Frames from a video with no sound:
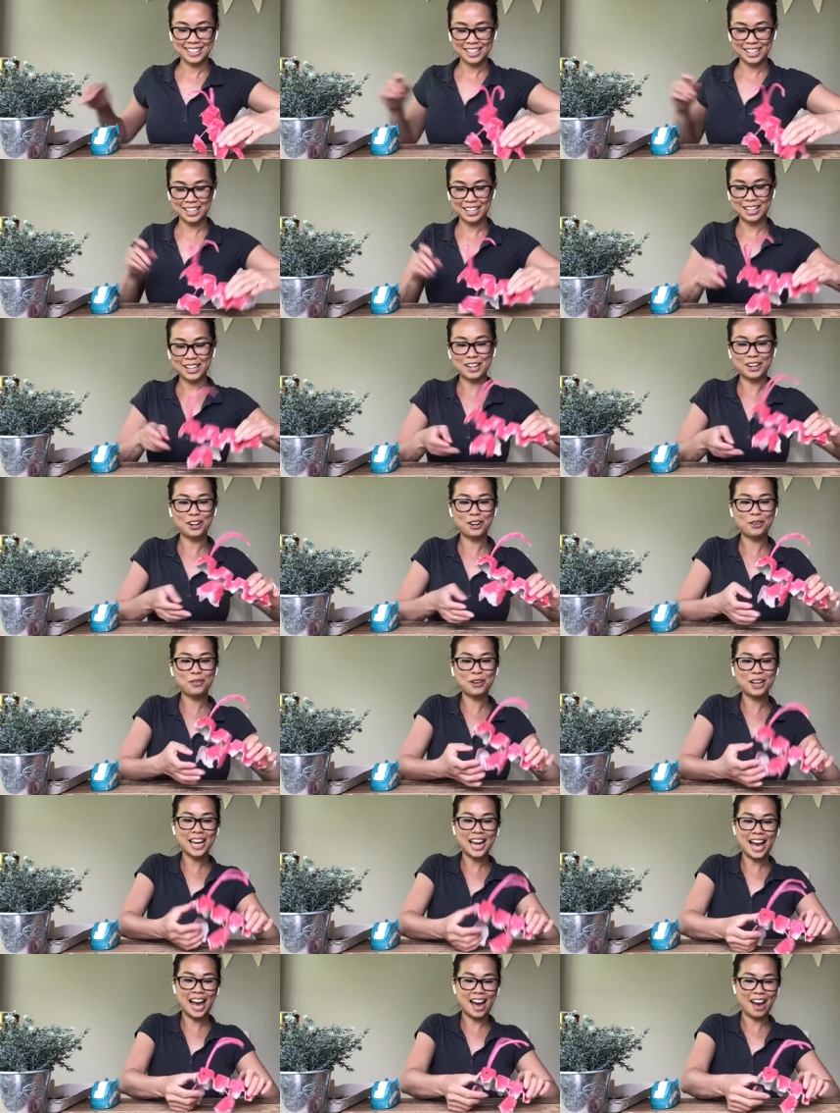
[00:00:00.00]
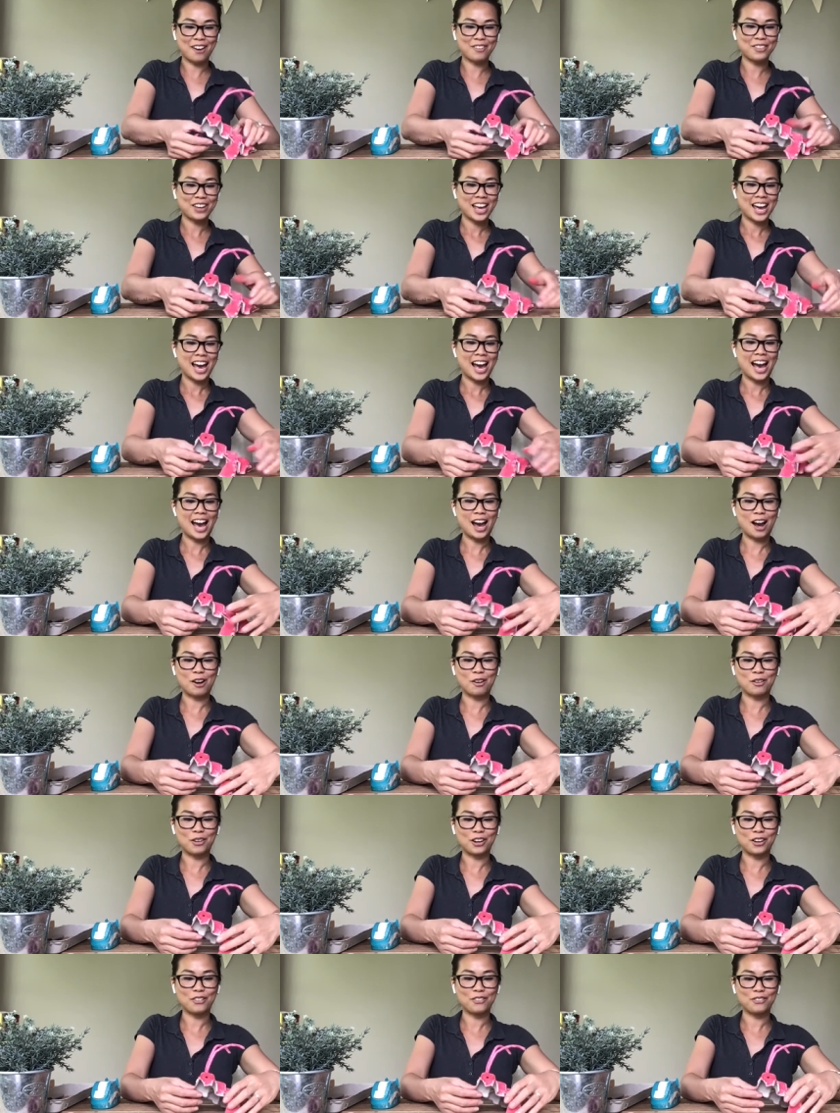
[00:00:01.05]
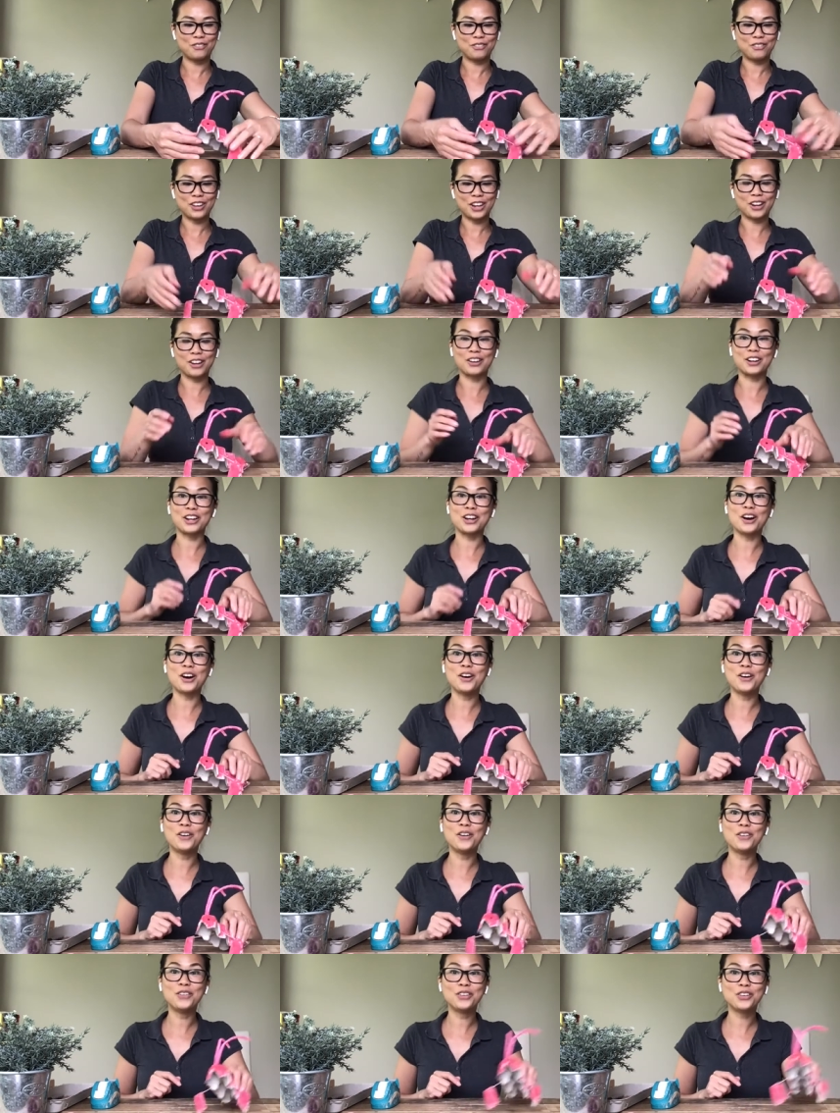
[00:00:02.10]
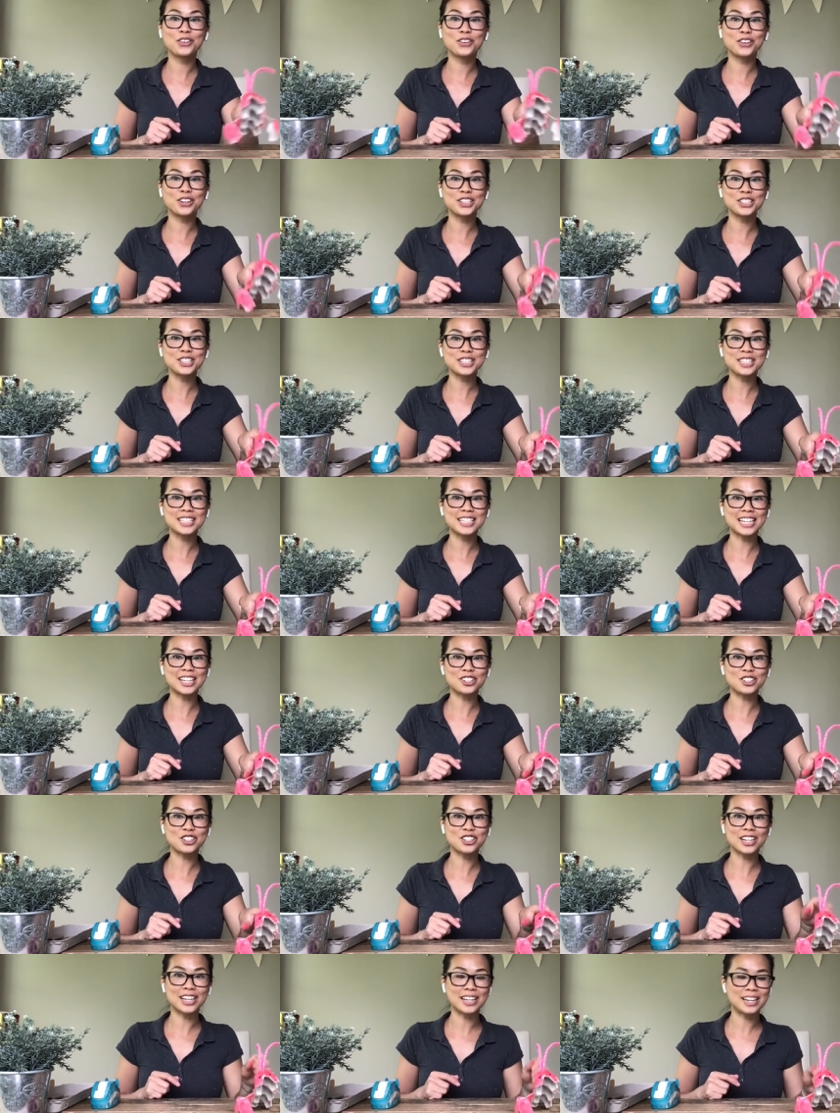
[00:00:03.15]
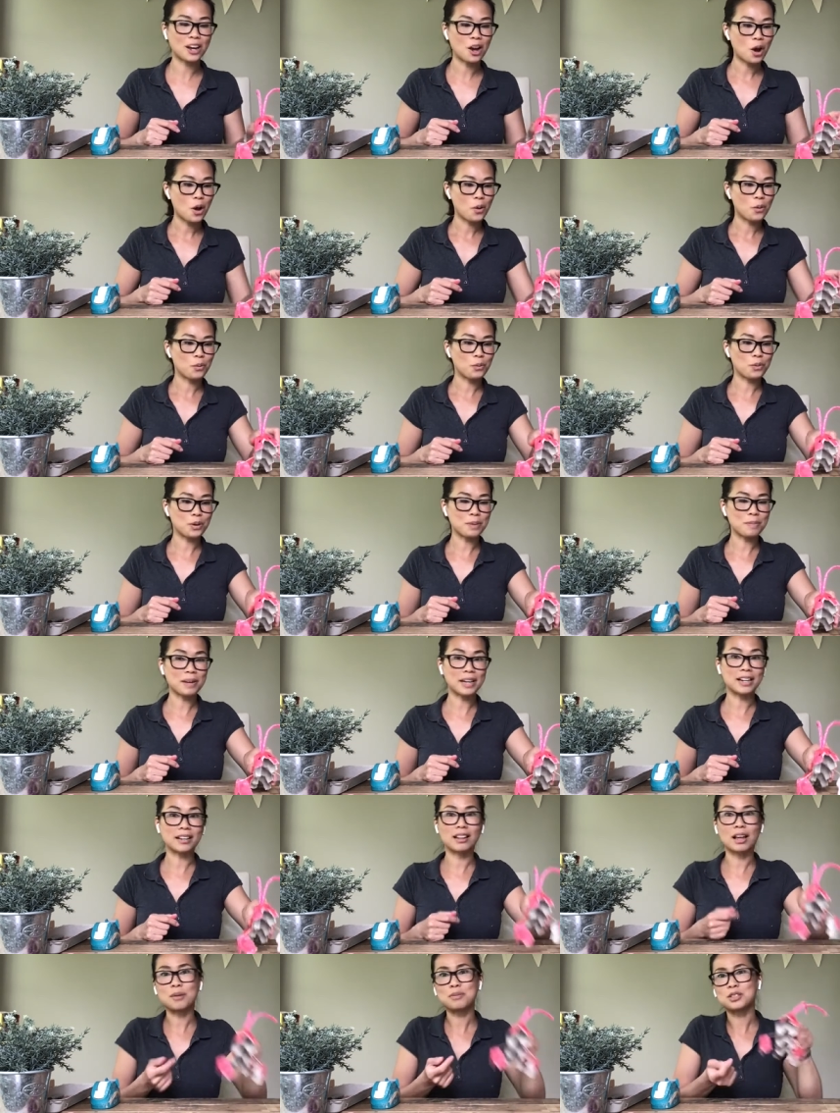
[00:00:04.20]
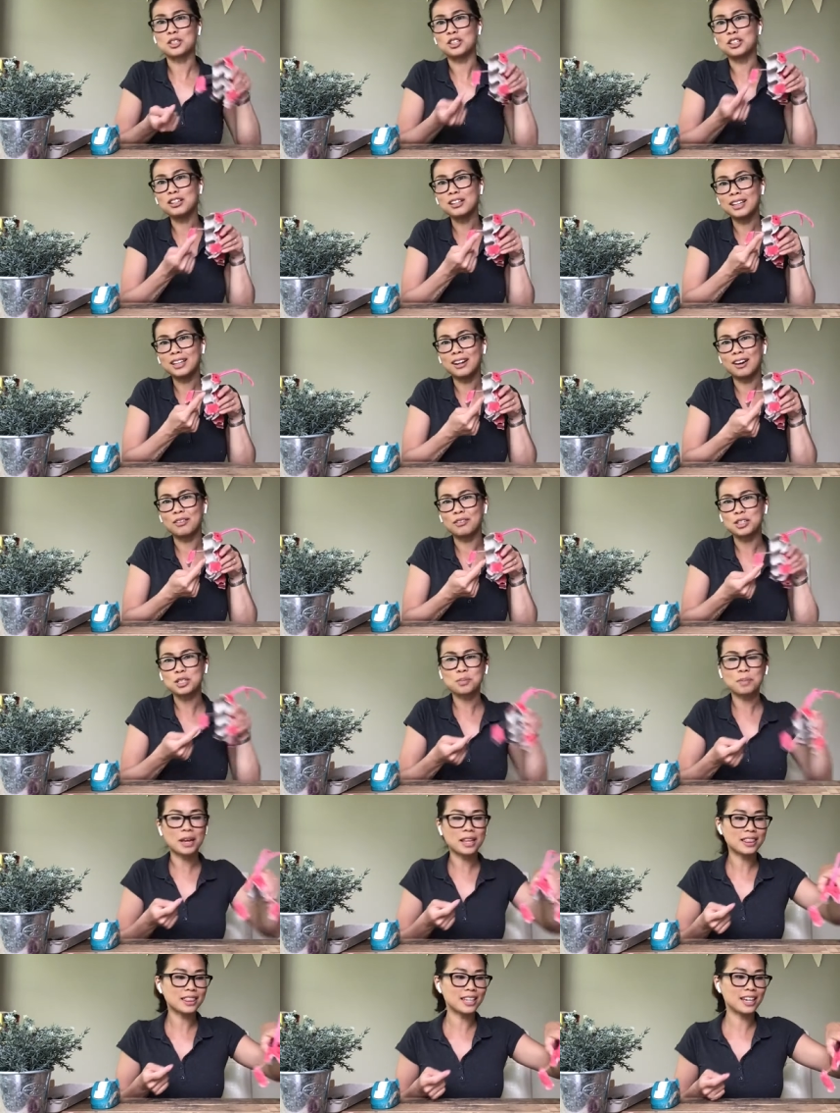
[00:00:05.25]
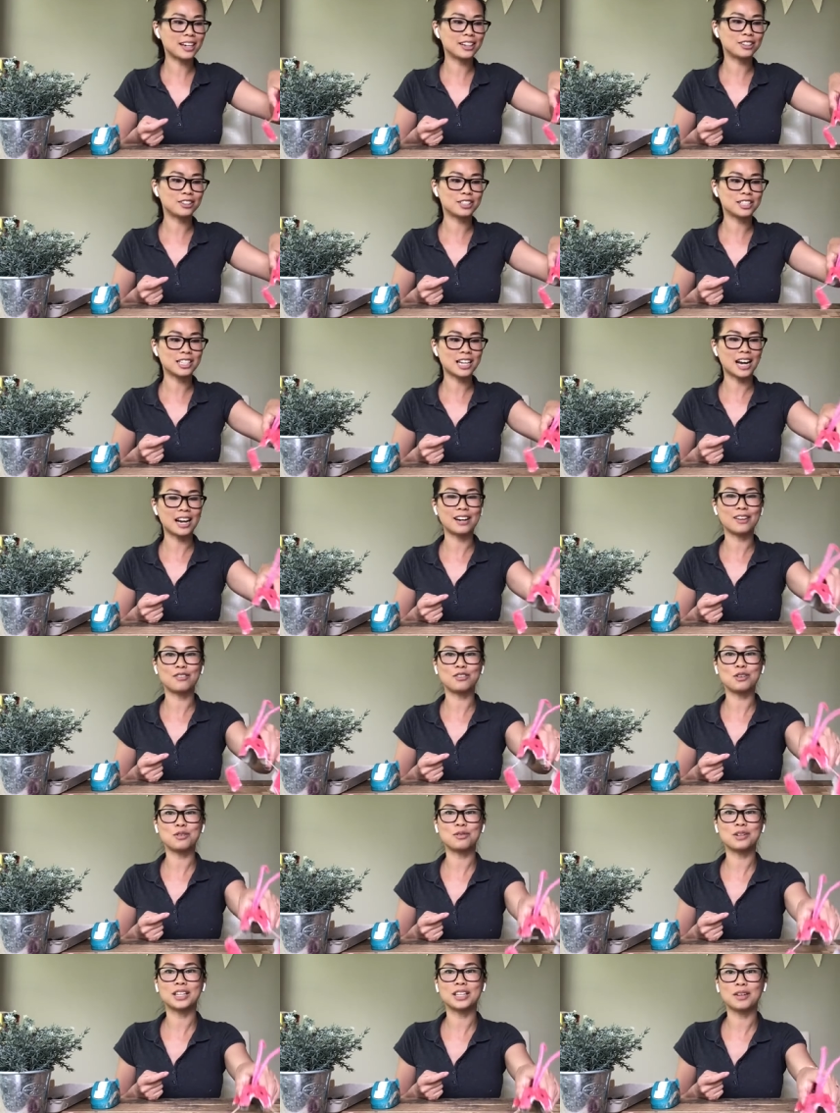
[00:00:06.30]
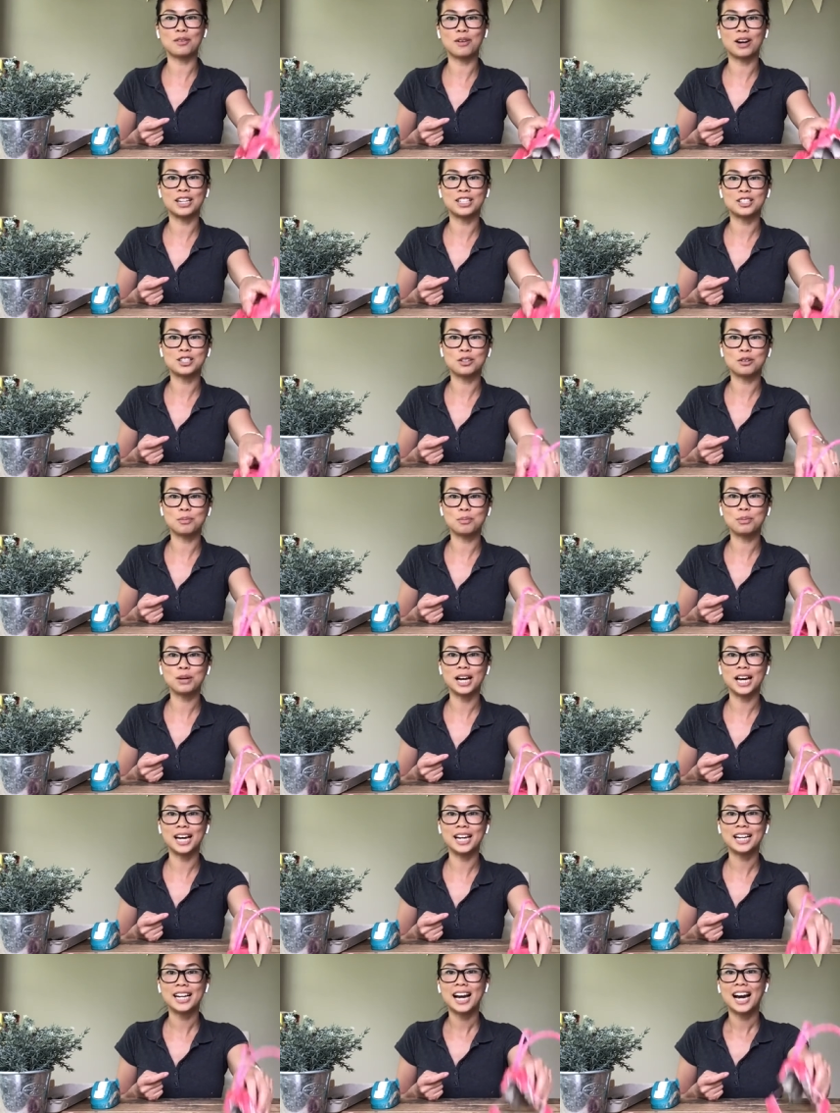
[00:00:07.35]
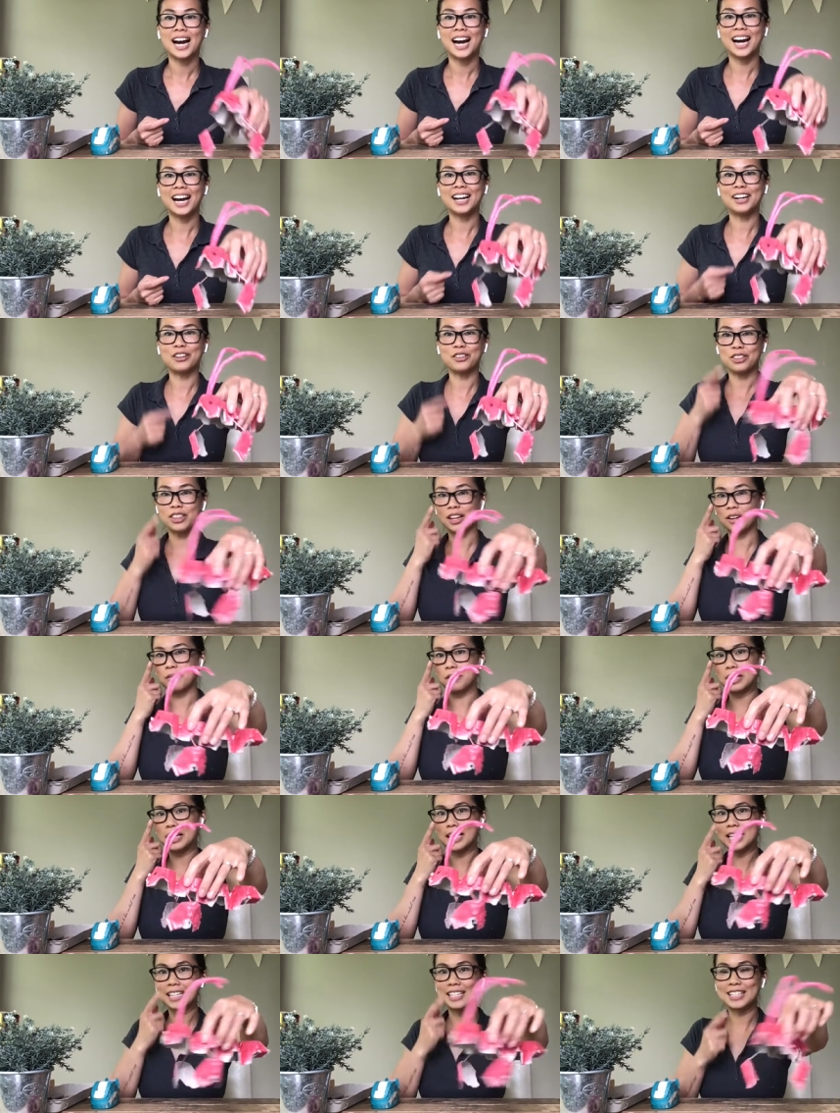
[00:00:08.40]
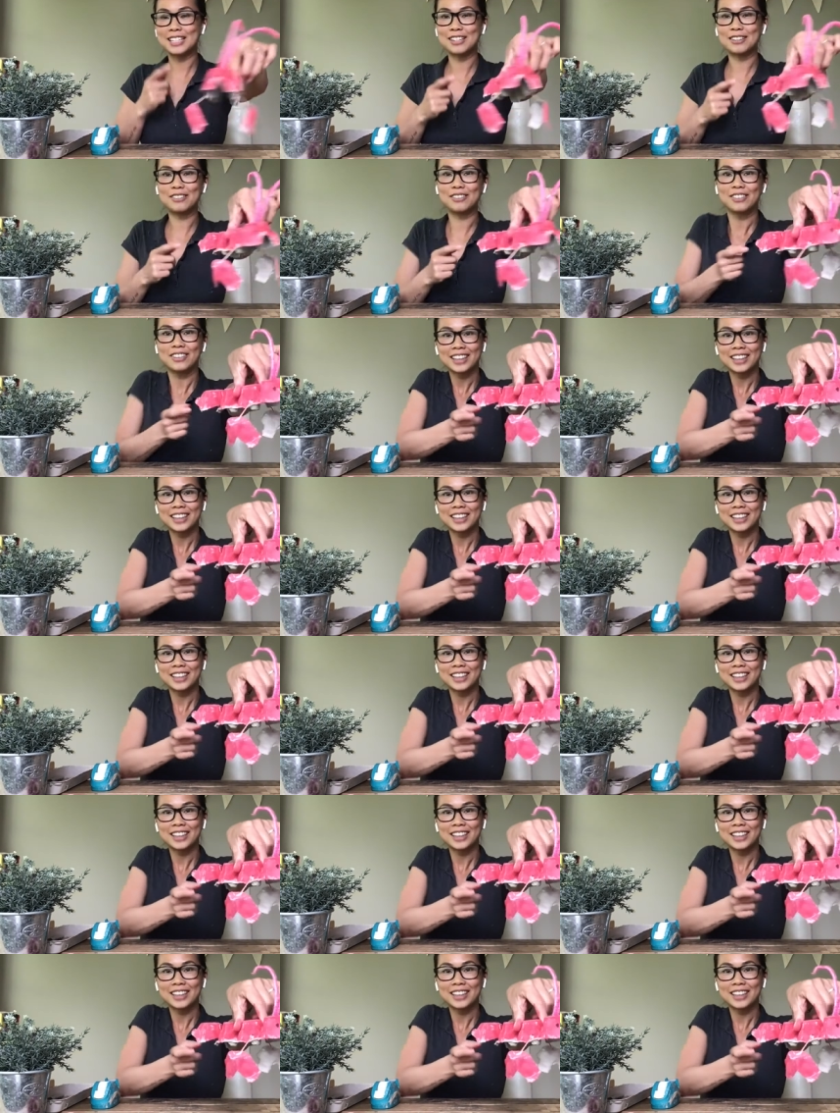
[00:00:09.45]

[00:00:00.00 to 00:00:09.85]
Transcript: Here we have our very own crustacean. We made a lobster. You can always paint the underside if you really want to, but I don't think we need to.